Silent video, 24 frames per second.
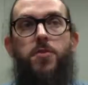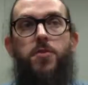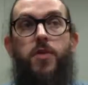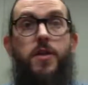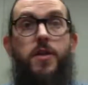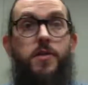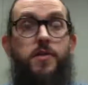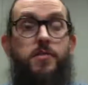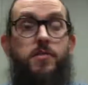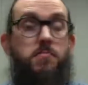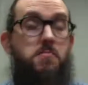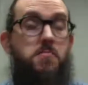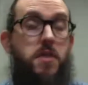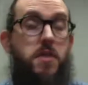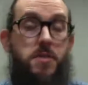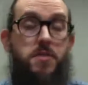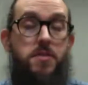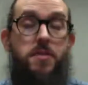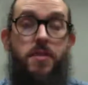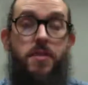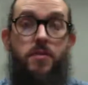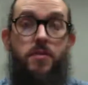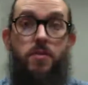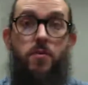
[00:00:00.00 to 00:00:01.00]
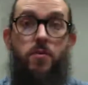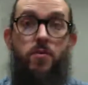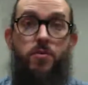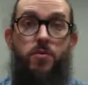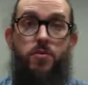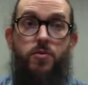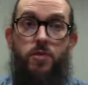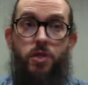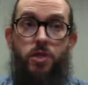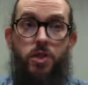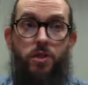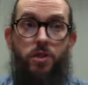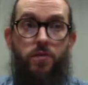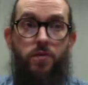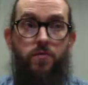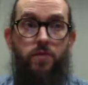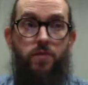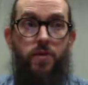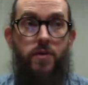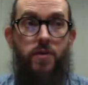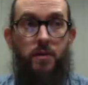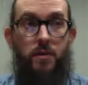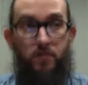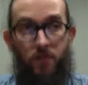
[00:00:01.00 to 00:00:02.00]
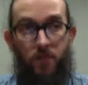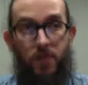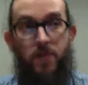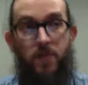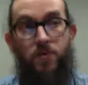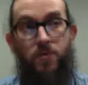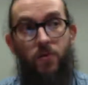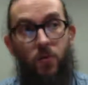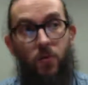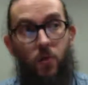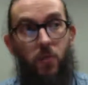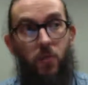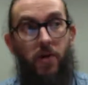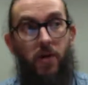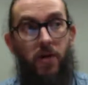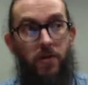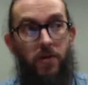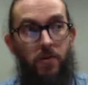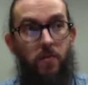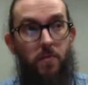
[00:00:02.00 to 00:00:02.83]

that's a nice goal to achieve. And then we can talk about